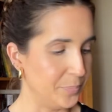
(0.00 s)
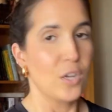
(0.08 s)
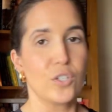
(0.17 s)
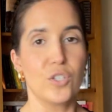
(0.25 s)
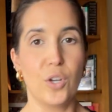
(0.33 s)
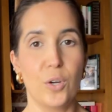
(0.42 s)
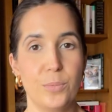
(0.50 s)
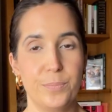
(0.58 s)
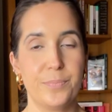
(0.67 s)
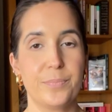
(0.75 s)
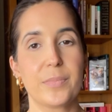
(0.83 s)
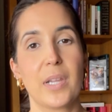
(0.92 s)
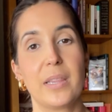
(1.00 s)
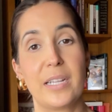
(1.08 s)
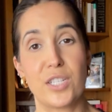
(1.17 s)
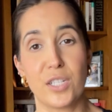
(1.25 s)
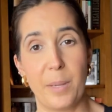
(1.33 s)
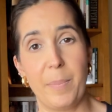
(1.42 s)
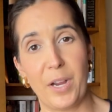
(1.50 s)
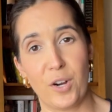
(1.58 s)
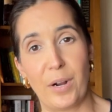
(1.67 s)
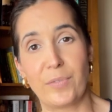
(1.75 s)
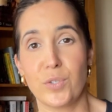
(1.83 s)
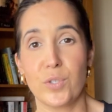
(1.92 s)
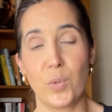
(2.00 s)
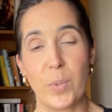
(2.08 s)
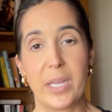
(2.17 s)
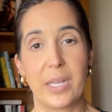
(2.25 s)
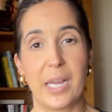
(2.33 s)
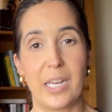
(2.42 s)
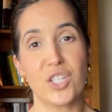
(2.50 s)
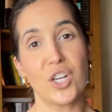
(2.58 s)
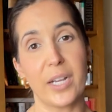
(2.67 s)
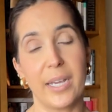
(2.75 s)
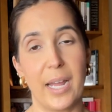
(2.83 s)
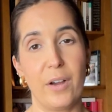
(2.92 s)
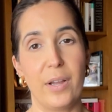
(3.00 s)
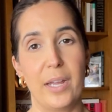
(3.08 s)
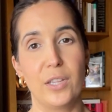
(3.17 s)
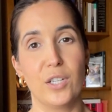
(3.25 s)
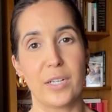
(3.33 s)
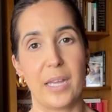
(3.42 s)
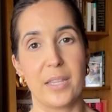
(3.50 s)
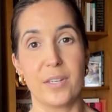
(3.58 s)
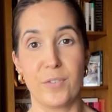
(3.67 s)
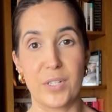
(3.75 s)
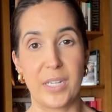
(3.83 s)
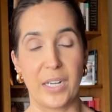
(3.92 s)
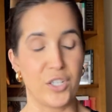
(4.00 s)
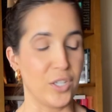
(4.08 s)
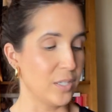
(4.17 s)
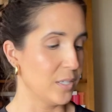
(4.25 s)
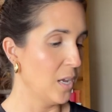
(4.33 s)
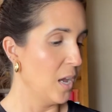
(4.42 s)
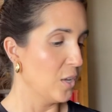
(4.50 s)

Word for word: So let's look at paragraph 2 so we can kind of chunk it out and look at the different sections.